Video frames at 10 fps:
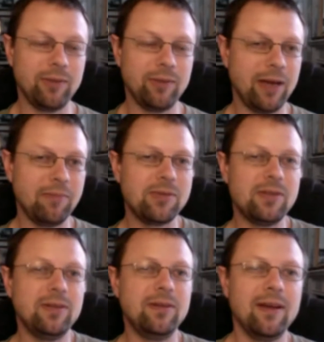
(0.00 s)

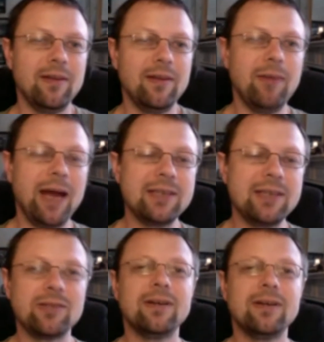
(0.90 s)
Sometimes the
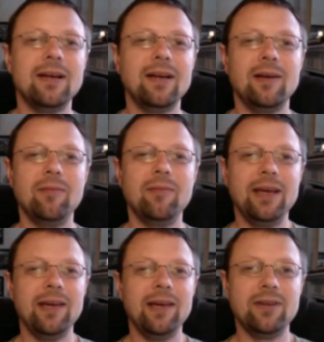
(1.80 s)
master
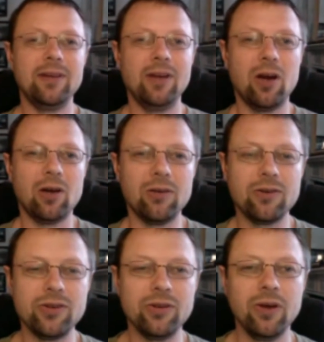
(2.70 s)
may even
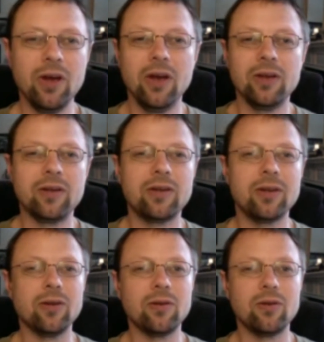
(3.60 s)
encourage you
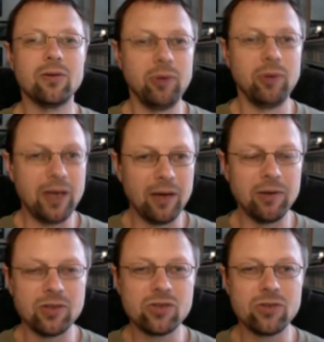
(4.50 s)
to
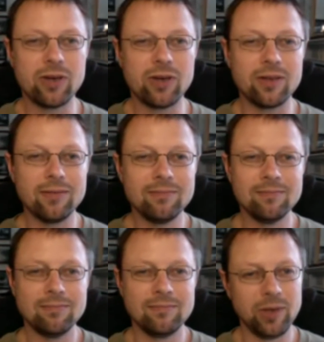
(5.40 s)
become an instructor
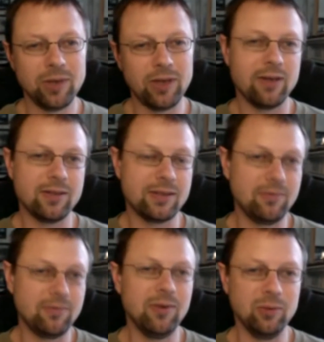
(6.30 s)

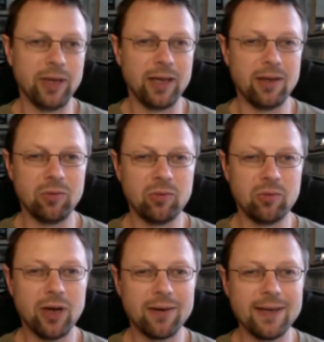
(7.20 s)
because you're making
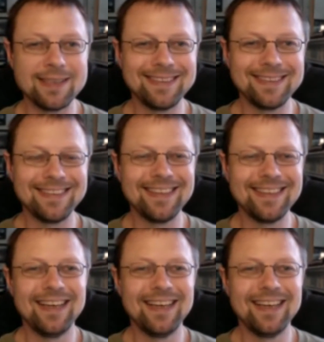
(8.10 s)
good progress.